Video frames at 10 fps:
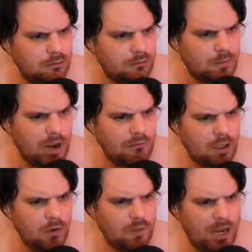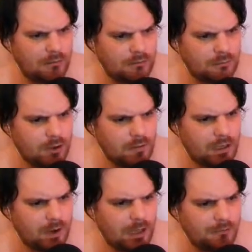Where are you then? Oh, there
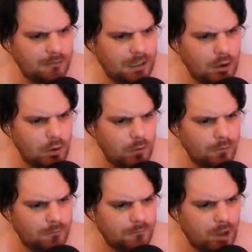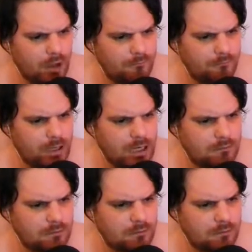you are. Hello. Right, ready?